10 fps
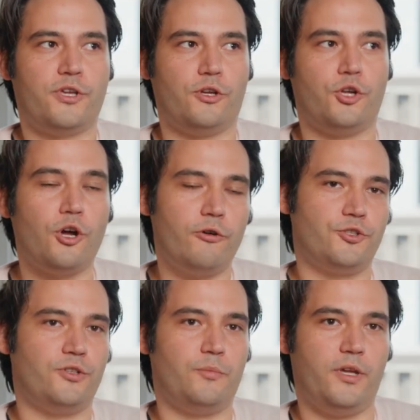can go
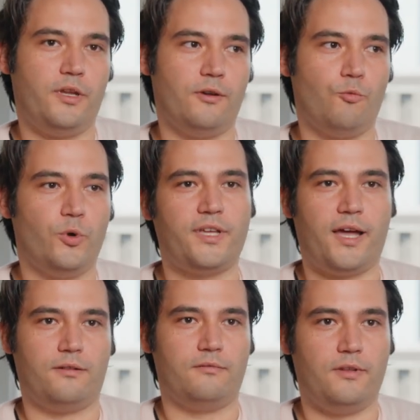into the meeting with
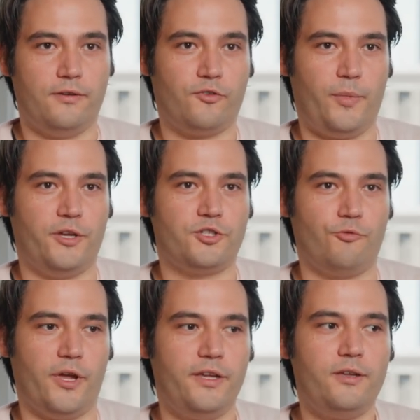that information
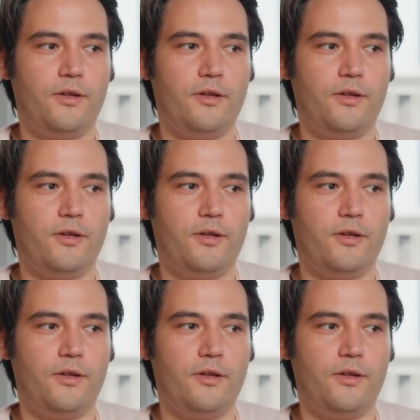ready,